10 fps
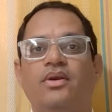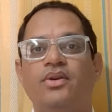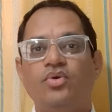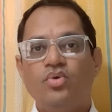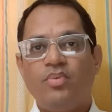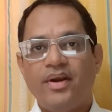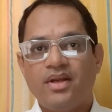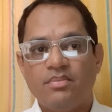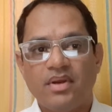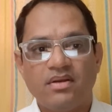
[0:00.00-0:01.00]
Due to
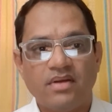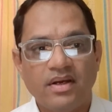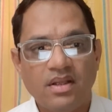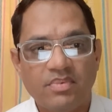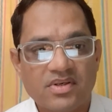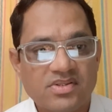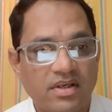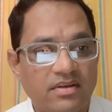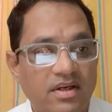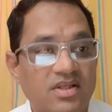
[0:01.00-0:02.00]
pandemic,
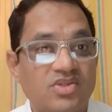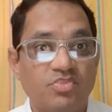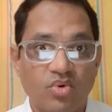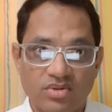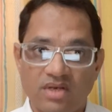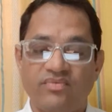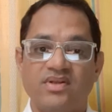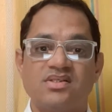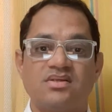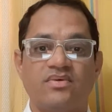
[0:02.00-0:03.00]
90%, that is more than
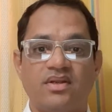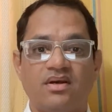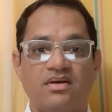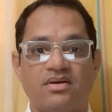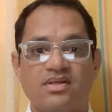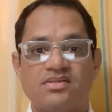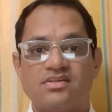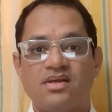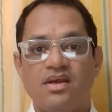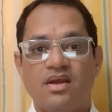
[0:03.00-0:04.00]
170 countries,
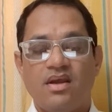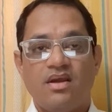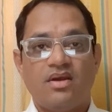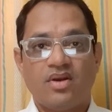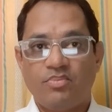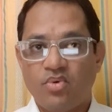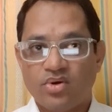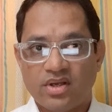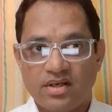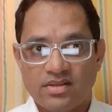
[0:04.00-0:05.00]

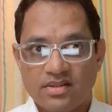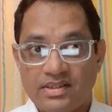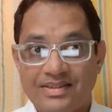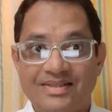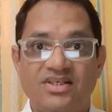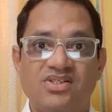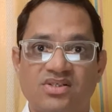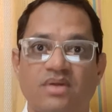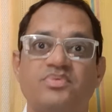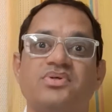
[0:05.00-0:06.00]
reported the
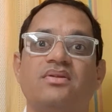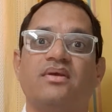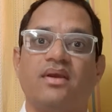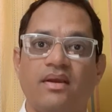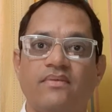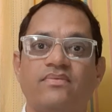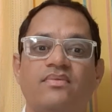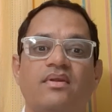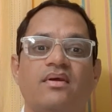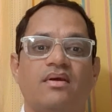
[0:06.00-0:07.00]
disruption in
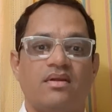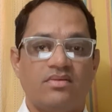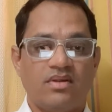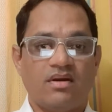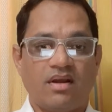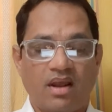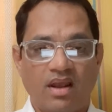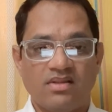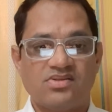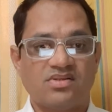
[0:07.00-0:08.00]
their
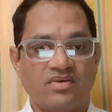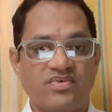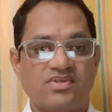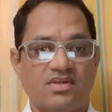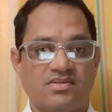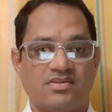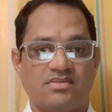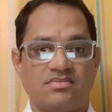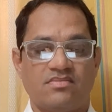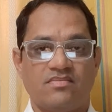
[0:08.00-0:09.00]
health services,